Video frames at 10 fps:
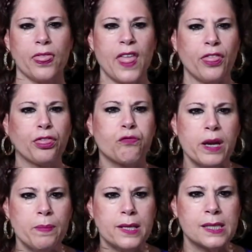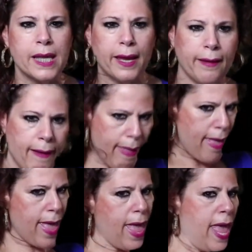Then 3 months later,
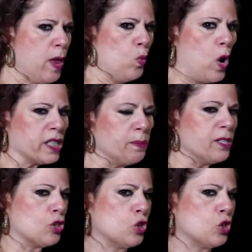in walks Mr.